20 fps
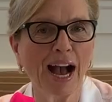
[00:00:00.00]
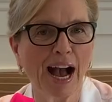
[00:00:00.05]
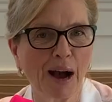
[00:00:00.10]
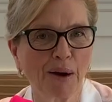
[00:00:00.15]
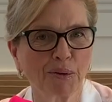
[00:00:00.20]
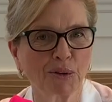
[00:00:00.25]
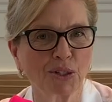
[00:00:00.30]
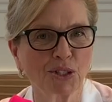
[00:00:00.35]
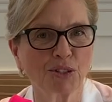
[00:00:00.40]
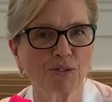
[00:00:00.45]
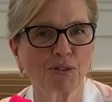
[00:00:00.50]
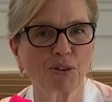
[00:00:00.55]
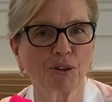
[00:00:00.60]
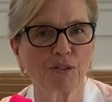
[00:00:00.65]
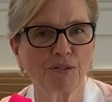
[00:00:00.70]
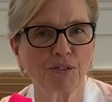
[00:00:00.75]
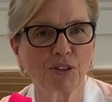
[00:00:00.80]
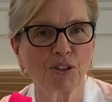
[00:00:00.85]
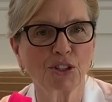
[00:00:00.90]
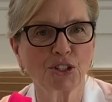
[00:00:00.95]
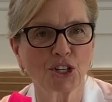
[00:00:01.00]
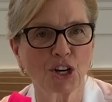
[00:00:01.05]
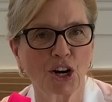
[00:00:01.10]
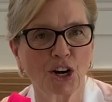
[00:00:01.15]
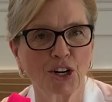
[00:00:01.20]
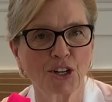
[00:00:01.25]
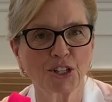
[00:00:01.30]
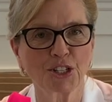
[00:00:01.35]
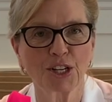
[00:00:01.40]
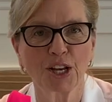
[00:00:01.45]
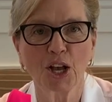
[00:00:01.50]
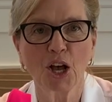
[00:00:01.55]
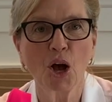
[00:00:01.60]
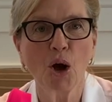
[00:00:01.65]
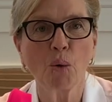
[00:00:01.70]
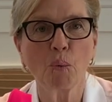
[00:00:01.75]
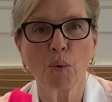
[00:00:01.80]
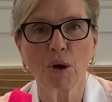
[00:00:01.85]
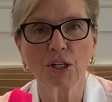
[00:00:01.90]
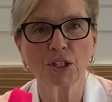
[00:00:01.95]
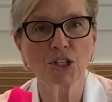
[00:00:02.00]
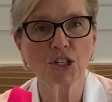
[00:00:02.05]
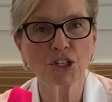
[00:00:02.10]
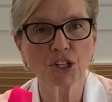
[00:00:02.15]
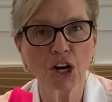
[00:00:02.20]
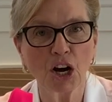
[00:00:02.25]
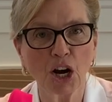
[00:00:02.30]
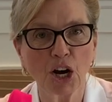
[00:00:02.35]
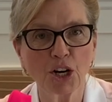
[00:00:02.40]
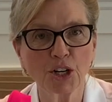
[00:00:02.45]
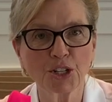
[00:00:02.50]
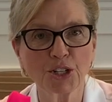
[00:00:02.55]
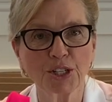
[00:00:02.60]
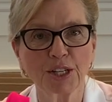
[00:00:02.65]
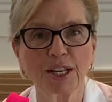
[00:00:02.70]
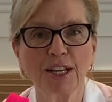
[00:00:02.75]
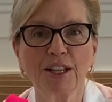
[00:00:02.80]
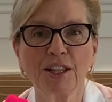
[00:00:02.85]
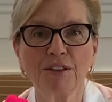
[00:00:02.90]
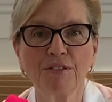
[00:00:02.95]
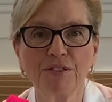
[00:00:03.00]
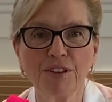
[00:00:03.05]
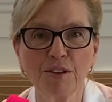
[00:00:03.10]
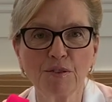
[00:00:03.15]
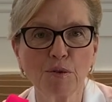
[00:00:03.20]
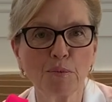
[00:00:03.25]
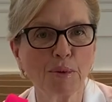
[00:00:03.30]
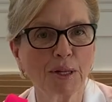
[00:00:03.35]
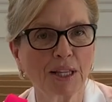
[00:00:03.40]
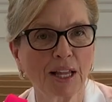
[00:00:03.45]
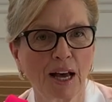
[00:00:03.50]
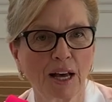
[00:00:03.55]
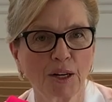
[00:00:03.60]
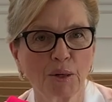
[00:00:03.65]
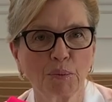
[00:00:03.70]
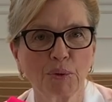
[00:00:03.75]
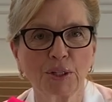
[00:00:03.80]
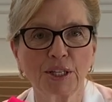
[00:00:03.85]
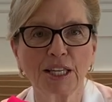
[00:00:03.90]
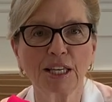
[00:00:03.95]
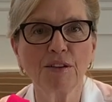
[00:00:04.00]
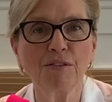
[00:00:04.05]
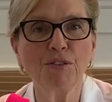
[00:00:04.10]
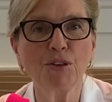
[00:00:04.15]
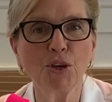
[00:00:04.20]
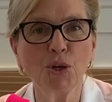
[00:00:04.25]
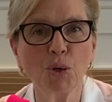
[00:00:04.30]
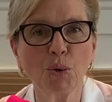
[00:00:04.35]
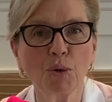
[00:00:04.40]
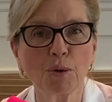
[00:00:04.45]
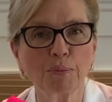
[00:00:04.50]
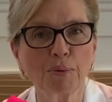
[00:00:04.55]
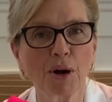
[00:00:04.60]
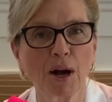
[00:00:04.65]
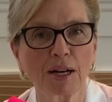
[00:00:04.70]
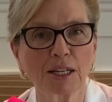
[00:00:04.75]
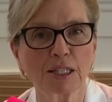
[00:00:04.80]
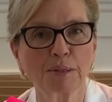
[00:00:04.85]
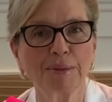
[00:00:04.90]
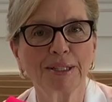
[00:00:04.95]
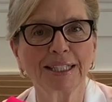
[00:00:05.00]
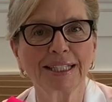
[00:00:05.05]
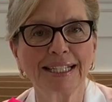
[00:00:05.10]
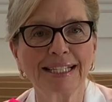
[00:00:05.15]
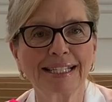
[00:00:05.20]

hours for a full charge. Once charged, the Viva Milana will give you approximately